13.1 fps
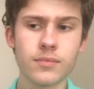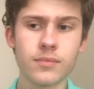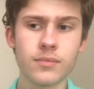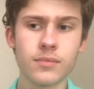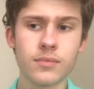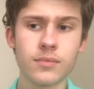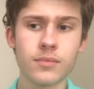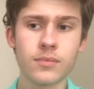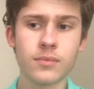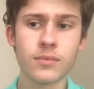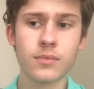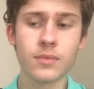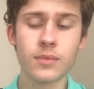
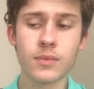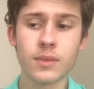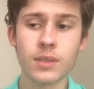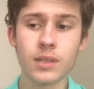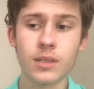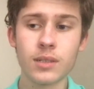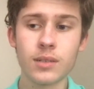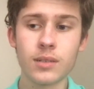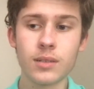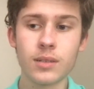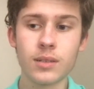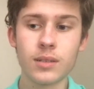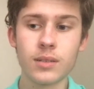
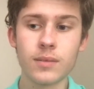(silence)